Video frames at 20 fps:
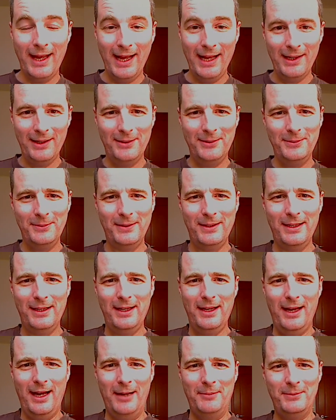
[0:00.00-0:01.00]
Hello,
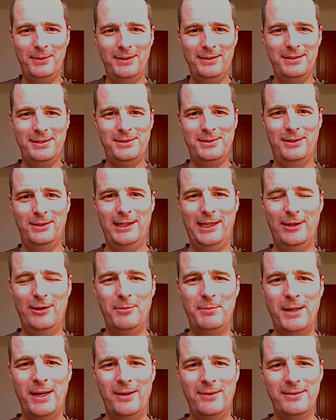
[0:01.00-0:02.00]
I'm going to talk now
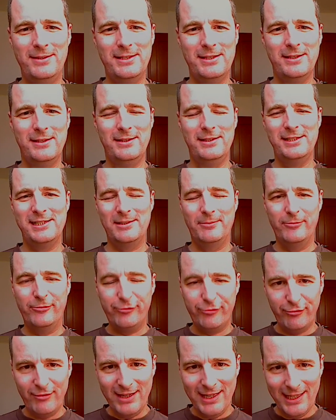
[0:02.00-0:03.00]
about some
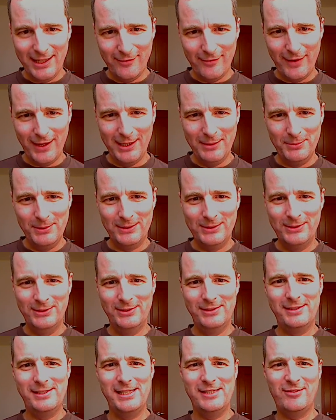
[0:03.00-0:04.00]
freely available
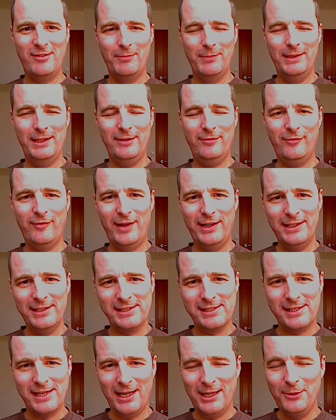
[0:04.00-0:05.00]
courses from the
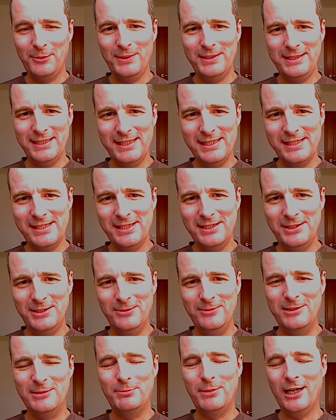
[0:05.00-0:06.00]
Defense Language
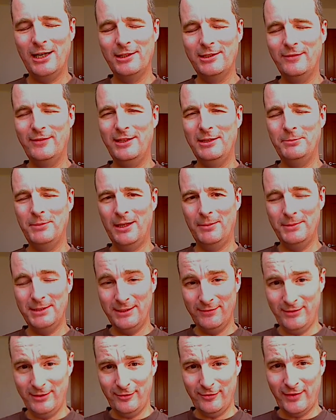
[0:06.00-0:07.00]
Institute, part of the Department
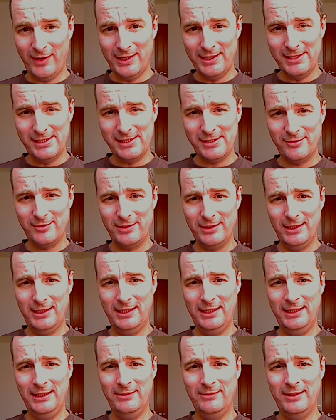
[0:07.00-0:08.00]
of Defense
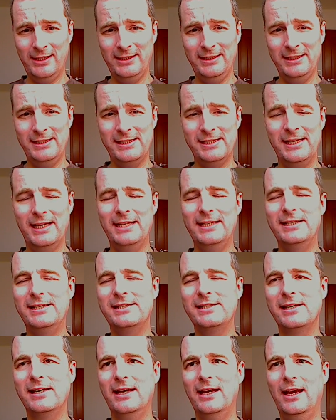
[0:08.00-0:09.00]
in the United
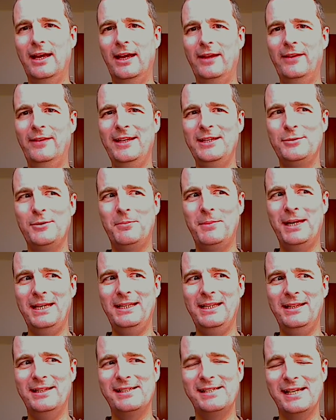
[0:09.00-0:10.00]
States. These were
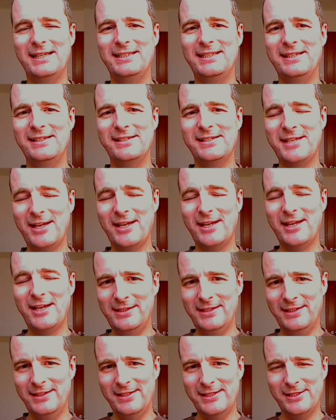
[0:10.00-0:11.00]
made in the 60s and
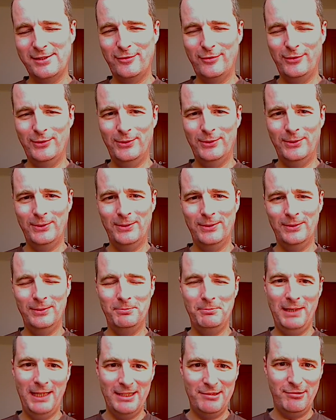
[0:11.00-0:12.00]
70s for
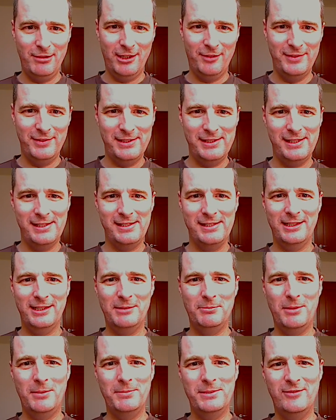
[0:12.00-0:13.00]
military officers and
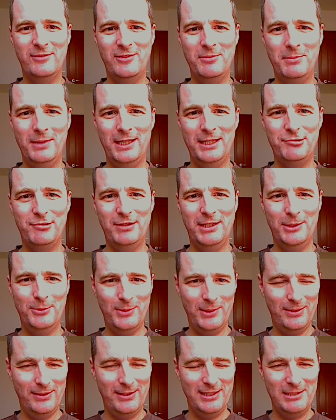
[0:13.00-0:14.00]
other members of the military who
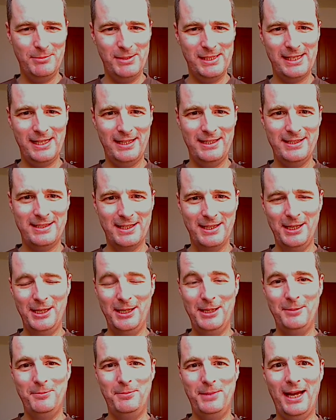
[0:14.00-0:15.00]
were going to be sent
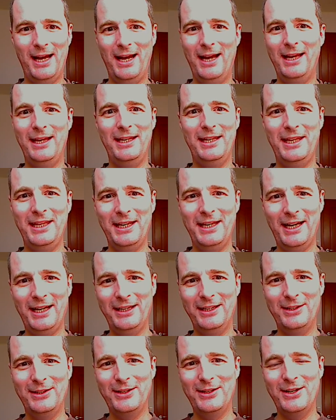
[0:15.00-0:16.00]
behind the
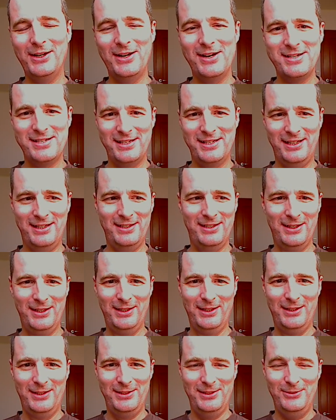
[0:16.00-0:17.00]
Iron Curtain
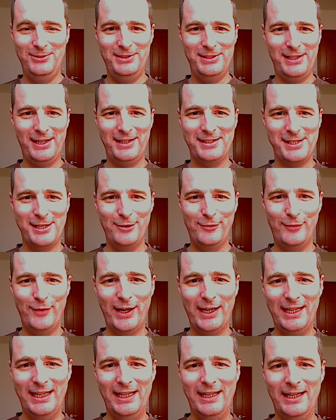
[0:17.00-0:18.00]
to
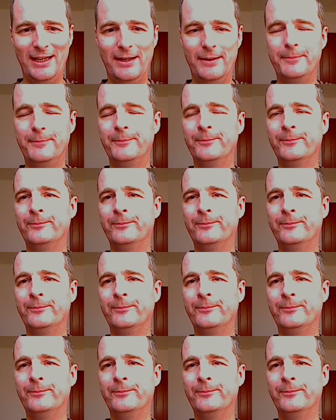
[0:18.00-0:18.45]
Czechoslovakia.